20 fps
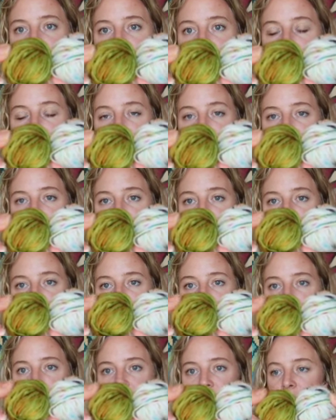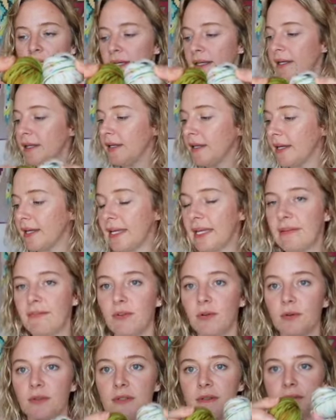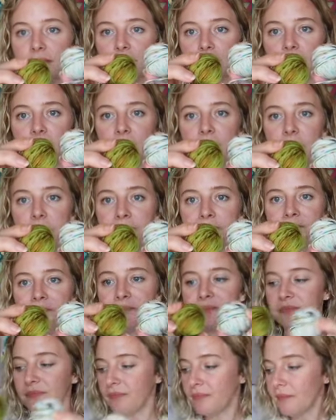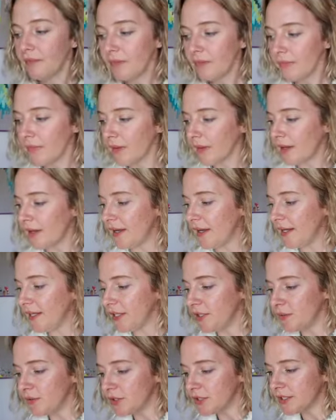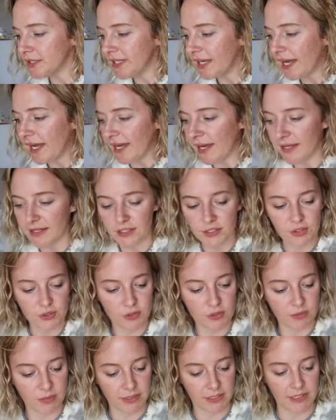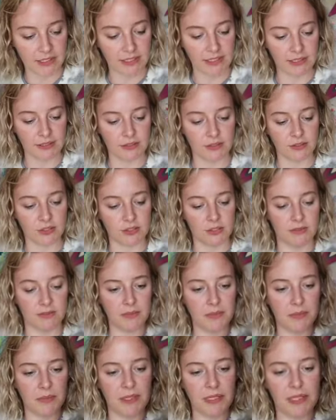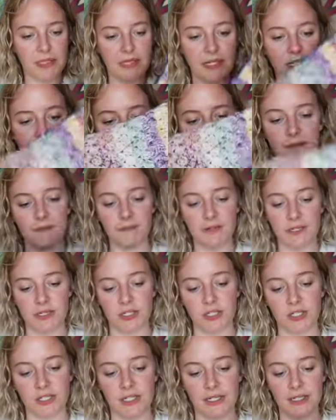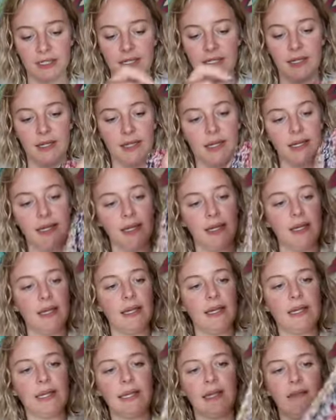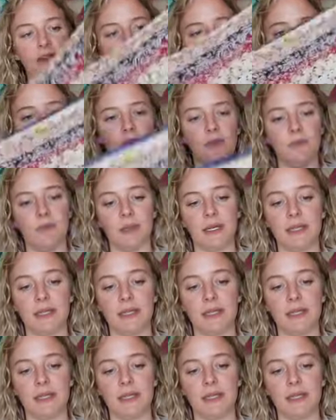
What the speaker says: fun. I can't even hold the 5th one. And you would just add to your blanket. I'll show you my blanket. I just finished it and gave it to my